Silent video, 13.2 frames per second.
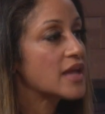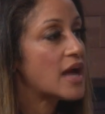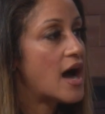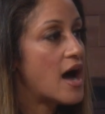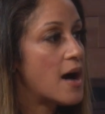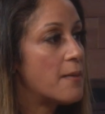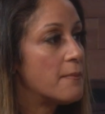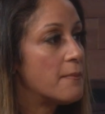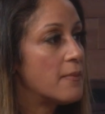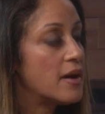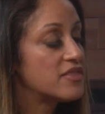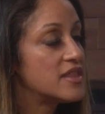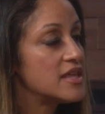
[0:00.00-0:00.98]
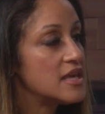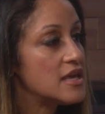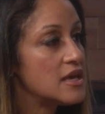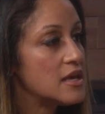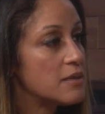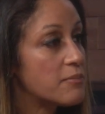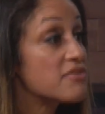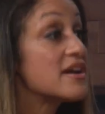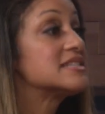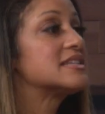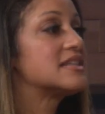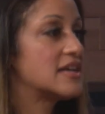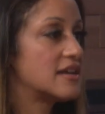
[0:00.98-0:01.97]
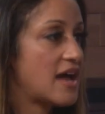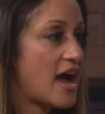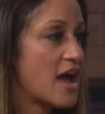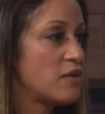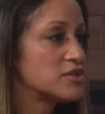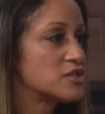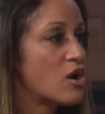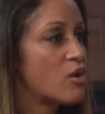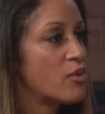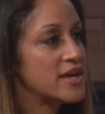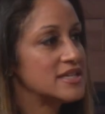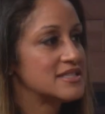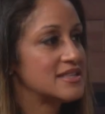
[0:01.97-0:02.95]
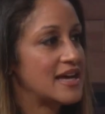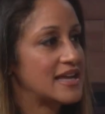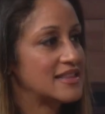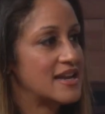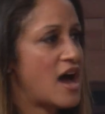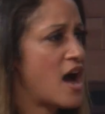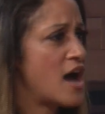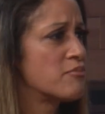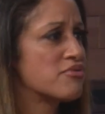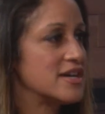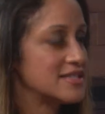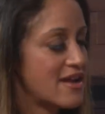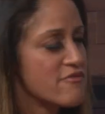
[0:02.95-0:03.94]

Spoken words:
the president, I was always like the non-president.